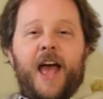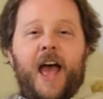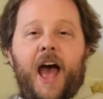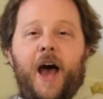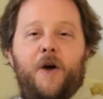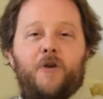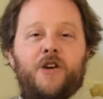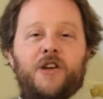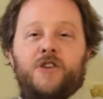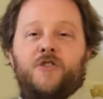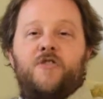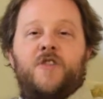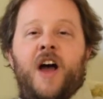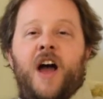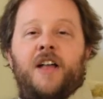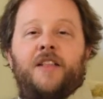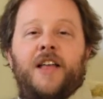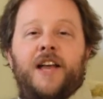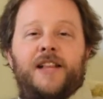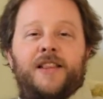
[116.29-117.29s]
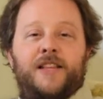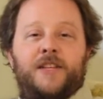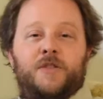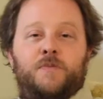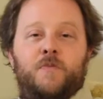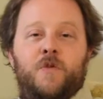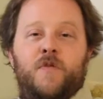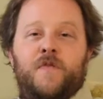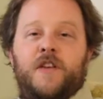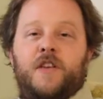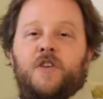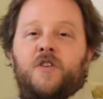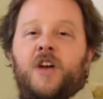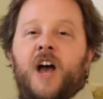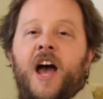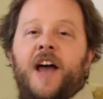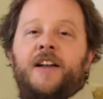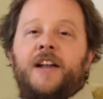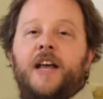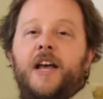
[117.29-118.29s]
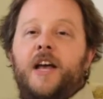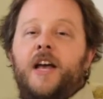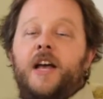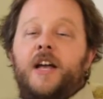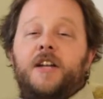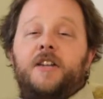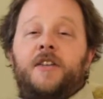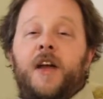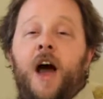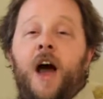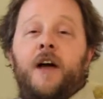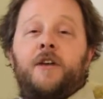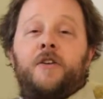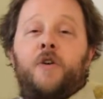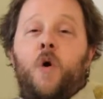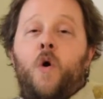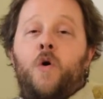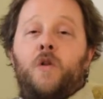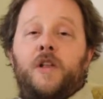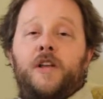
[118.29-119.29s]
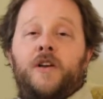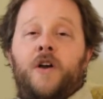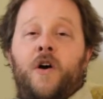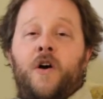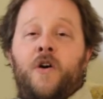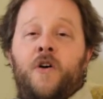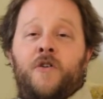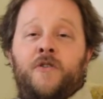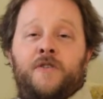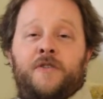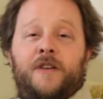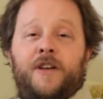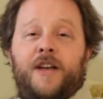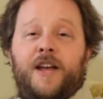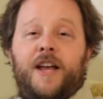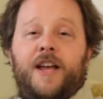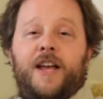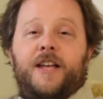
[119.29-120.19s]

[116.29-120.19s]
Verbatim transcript: How can you not like this movie? You got Don Corleone,